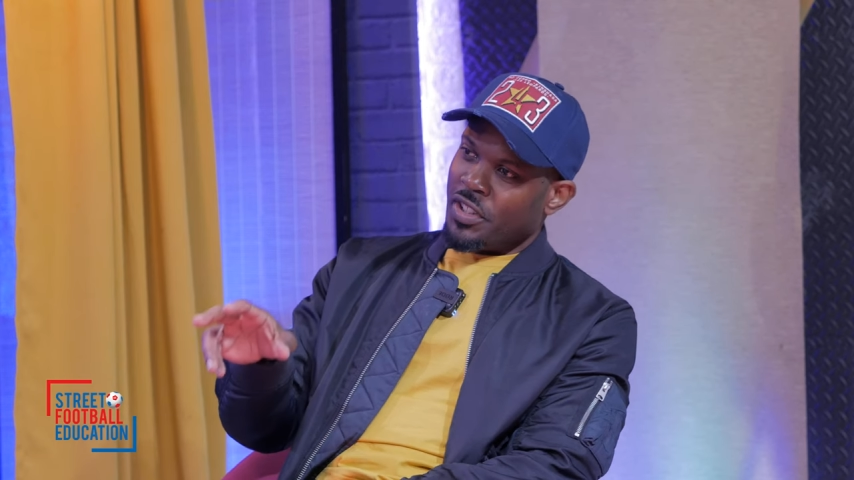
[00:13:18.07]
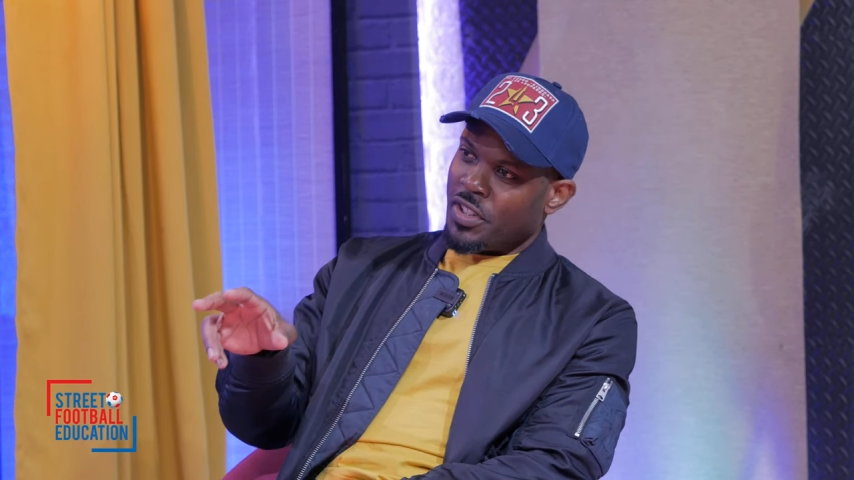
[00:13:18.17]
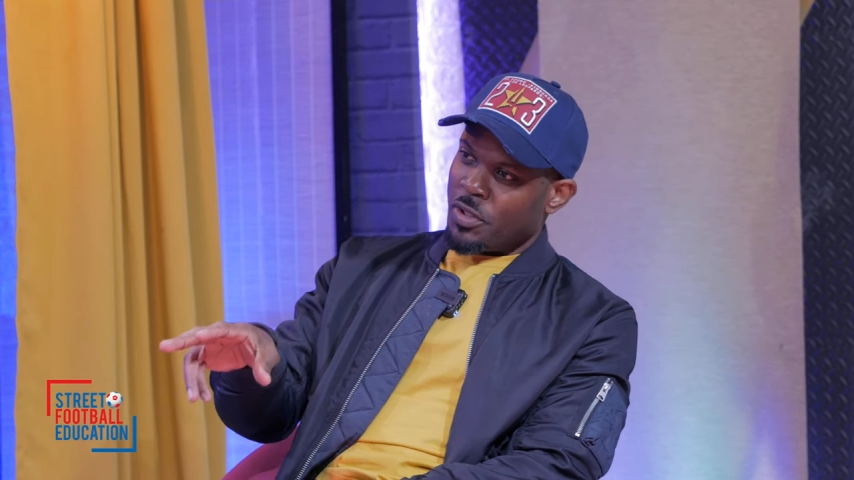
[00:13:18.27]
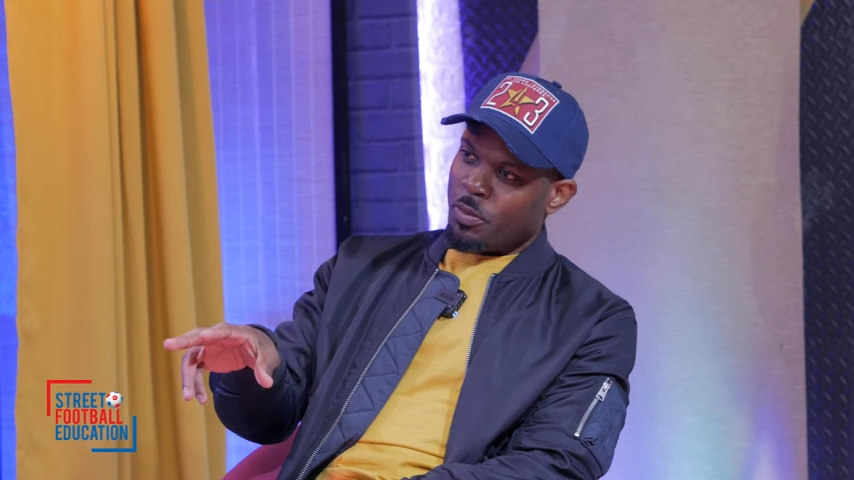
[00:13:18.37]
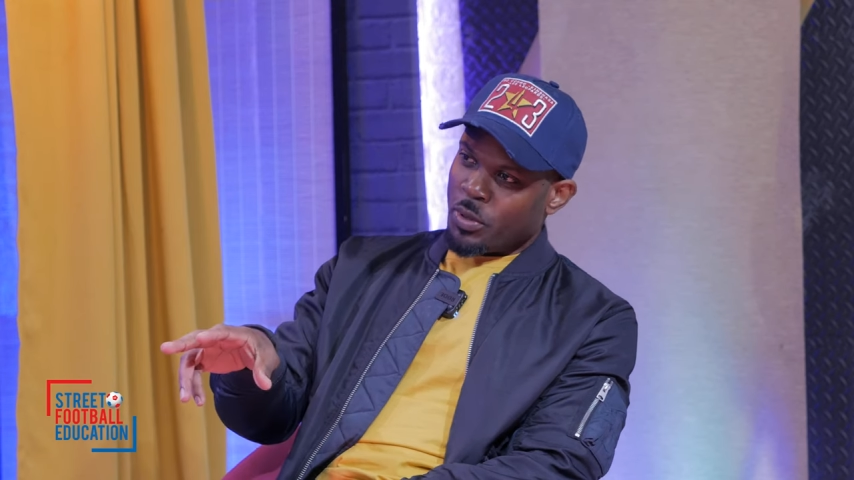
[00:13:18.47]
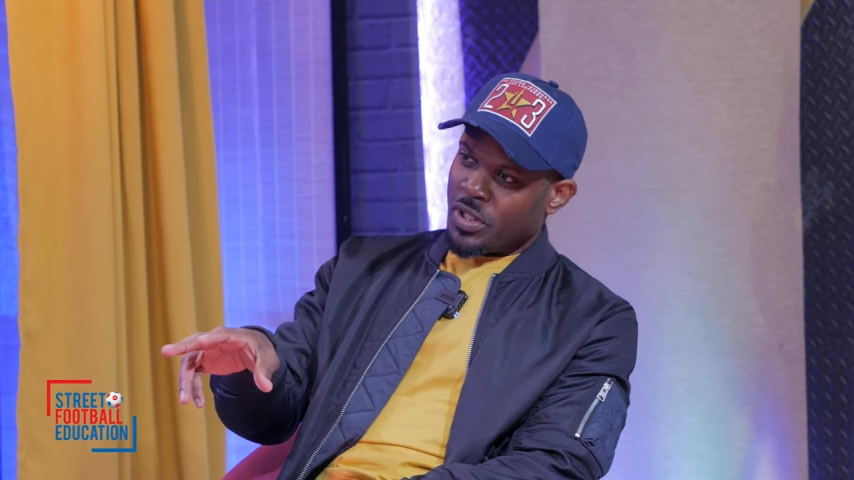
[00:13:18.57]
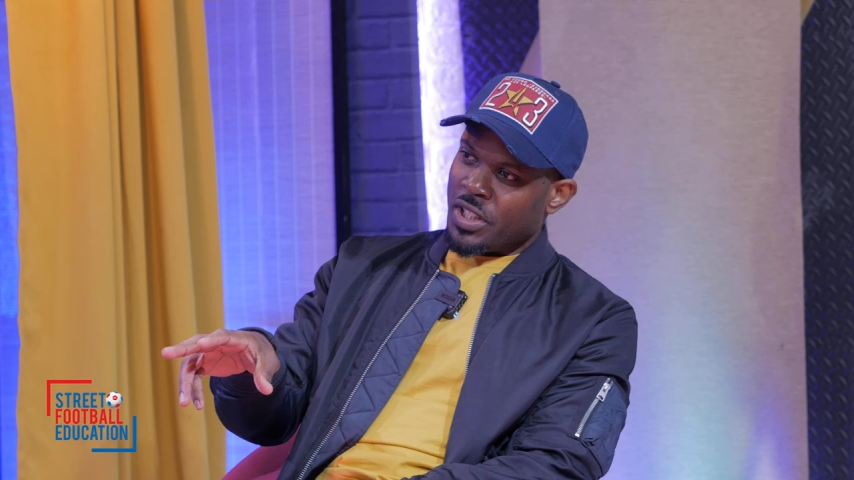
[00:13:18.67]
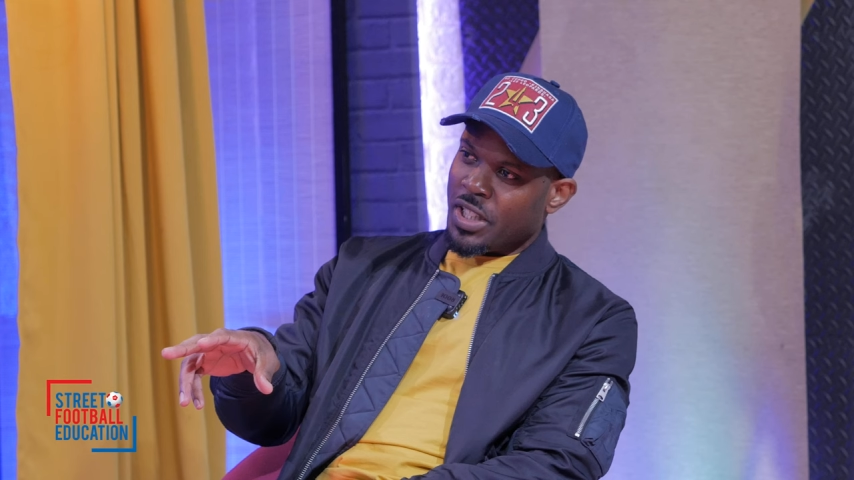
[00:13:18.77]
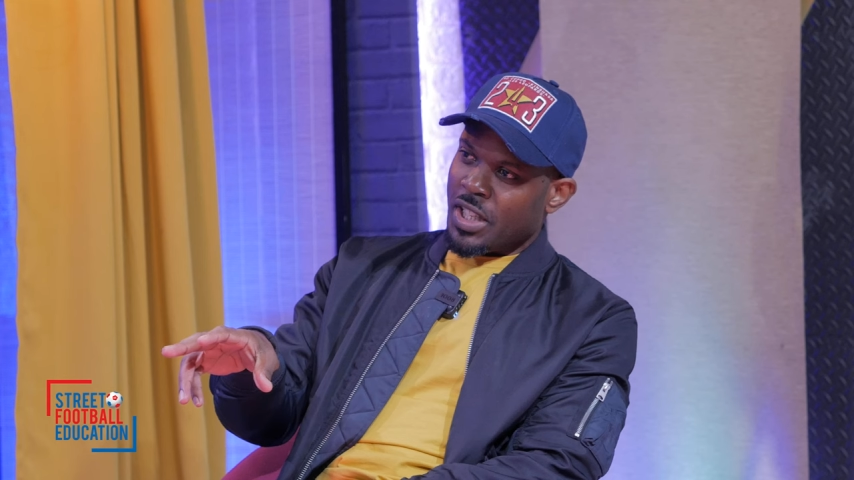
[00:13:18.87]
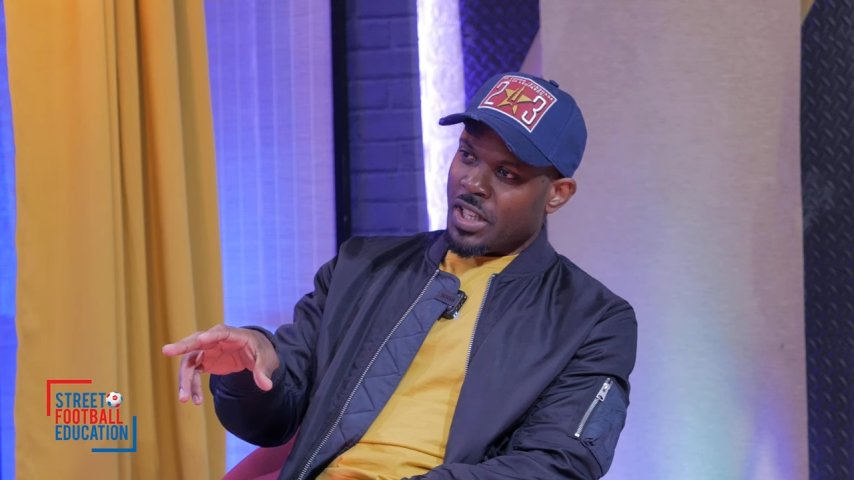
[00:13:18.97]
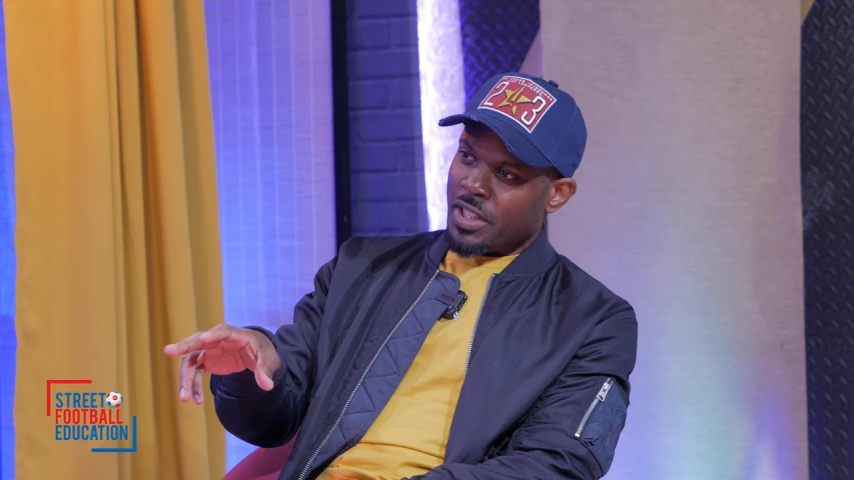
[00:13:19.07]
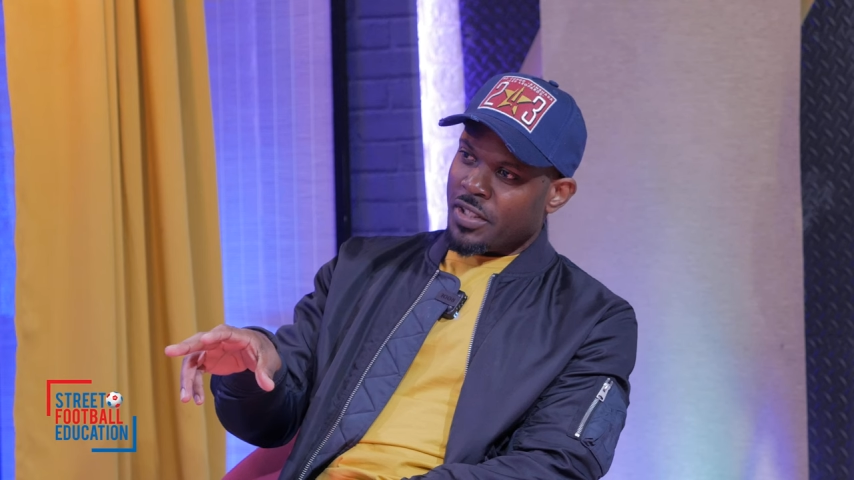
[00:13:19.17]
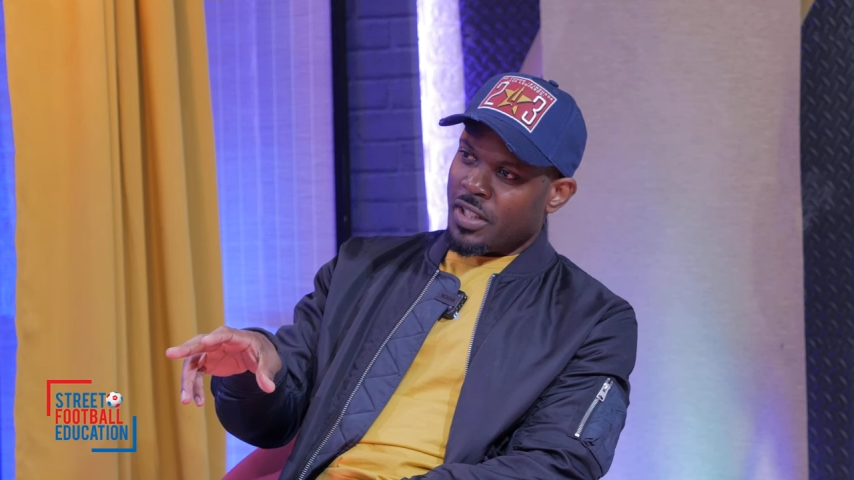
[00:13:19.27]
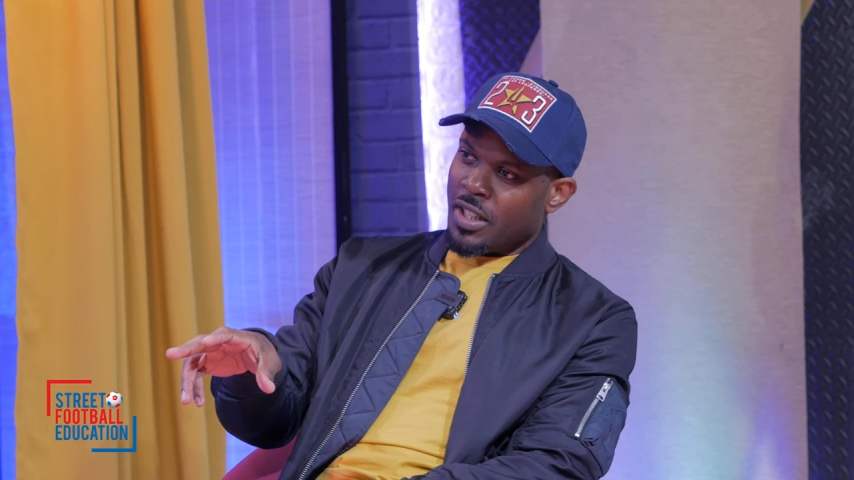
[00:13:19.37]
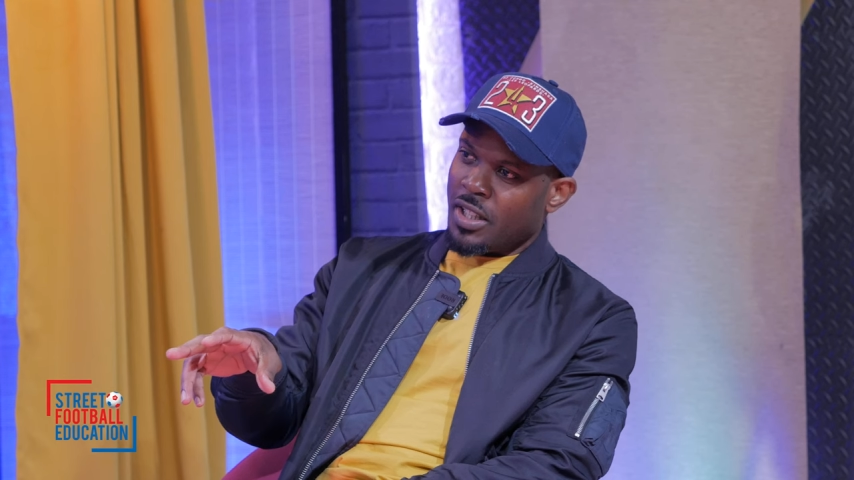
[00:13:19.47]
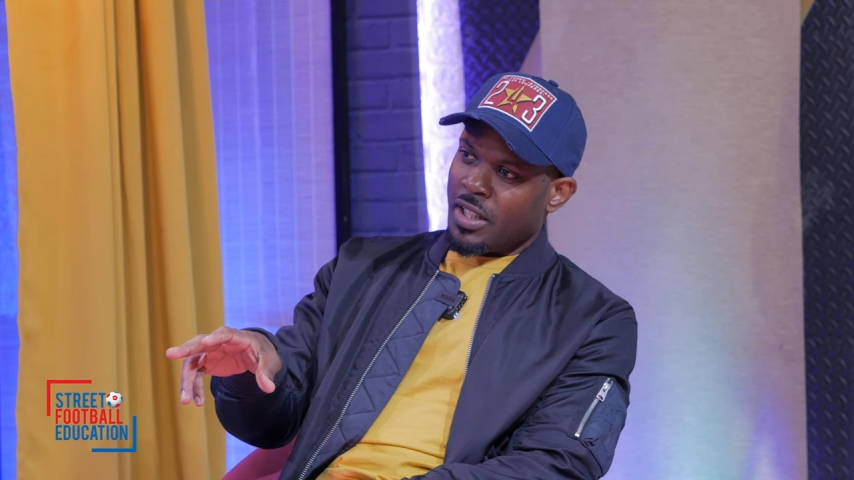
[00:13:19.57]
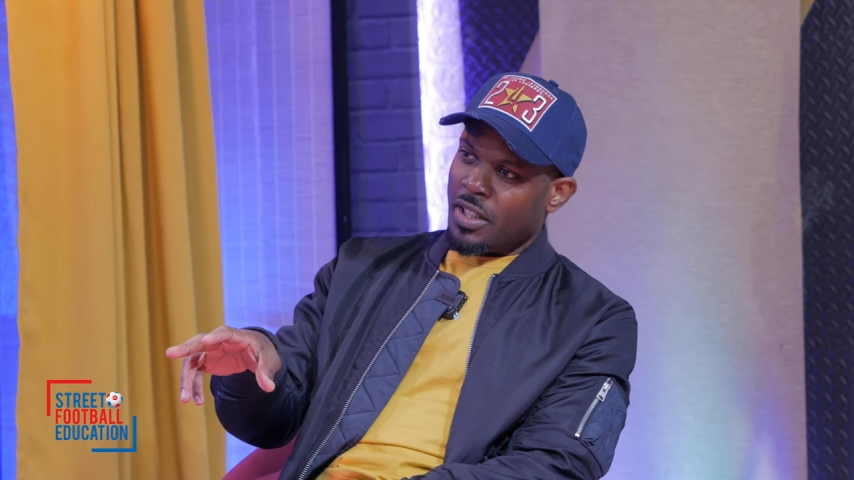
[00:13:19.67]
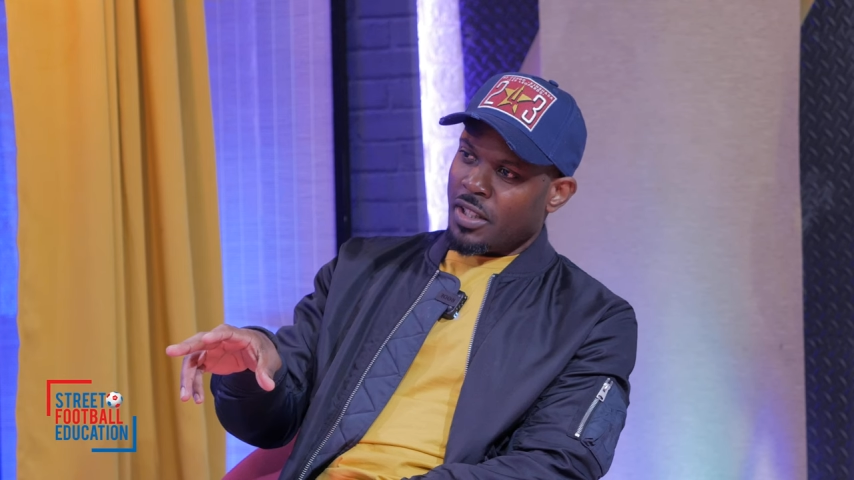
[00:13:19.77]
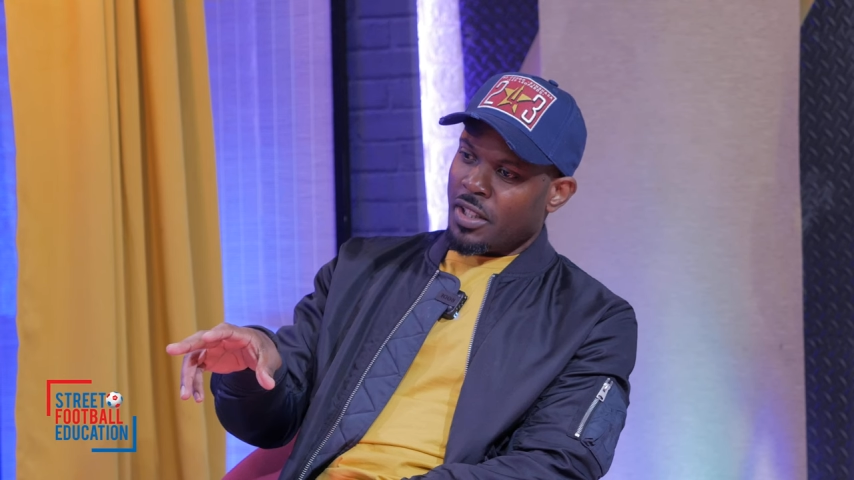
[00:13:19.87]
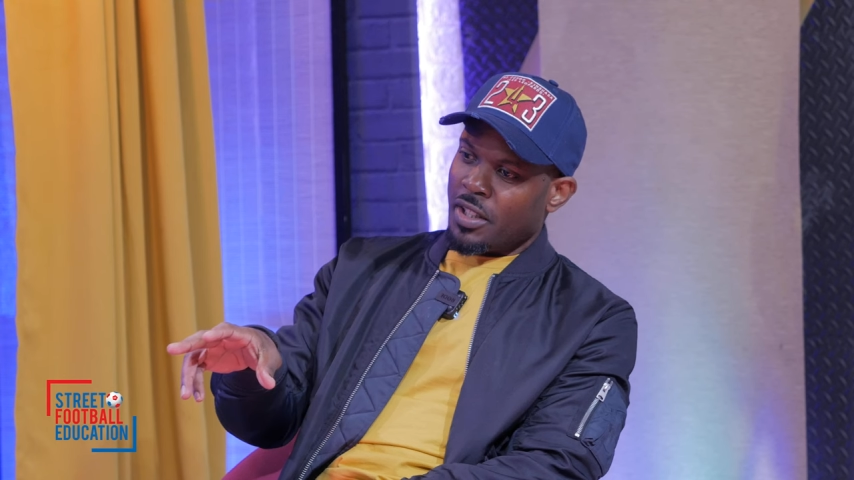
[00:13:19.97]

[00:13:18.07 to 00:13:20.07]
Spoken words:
this position is the